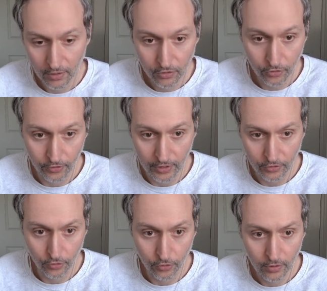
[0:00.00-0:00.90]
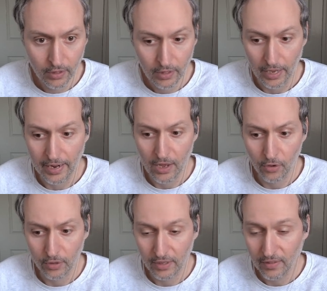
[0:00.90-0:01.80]
to c2. And
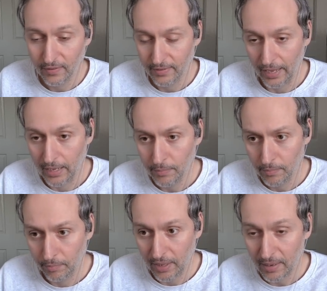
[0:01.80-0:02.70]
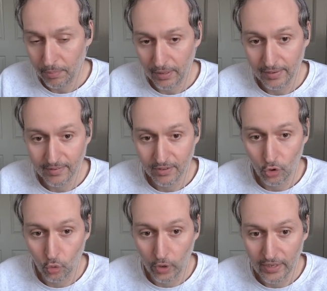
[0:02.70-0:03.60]
now in this game, black plays
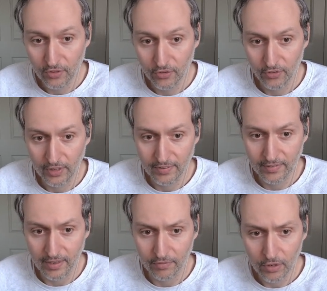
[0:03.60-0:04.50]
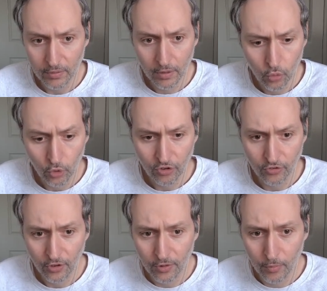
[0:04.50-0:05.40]
queen to c7, which is
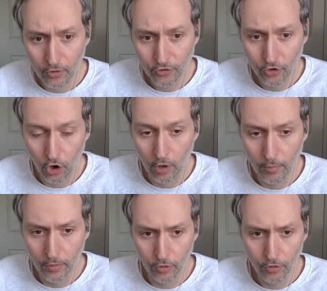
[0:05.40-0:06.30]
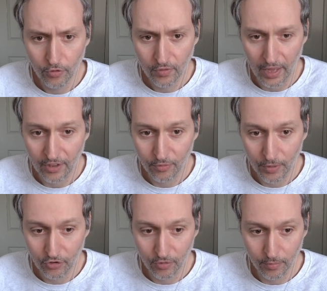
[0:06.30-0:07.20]
not the most common move. As
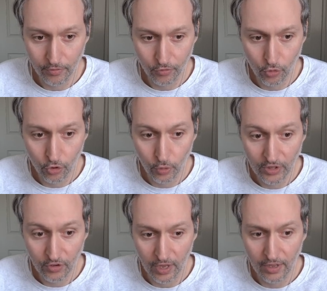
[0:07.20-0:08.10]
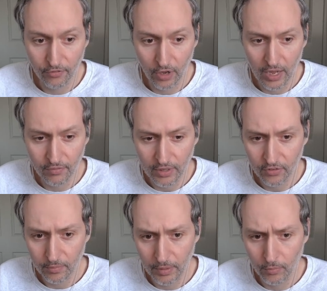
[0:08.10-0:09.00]
mentioned before, queen to a5 is a
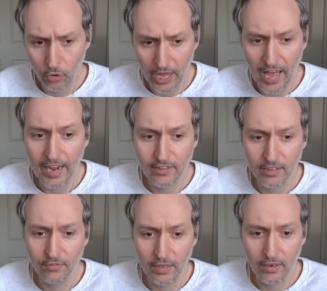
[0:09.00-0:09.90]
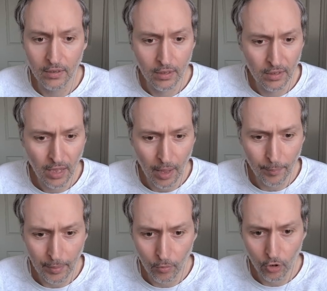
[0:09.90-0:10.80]
bit more active and a
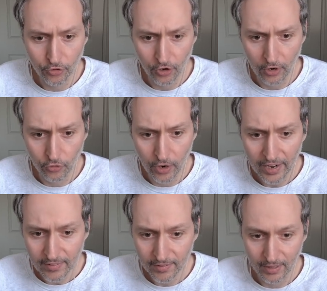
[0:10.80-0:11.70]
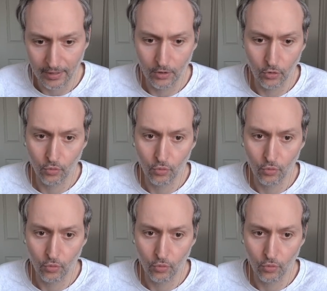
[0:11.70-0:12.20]
bit more direct in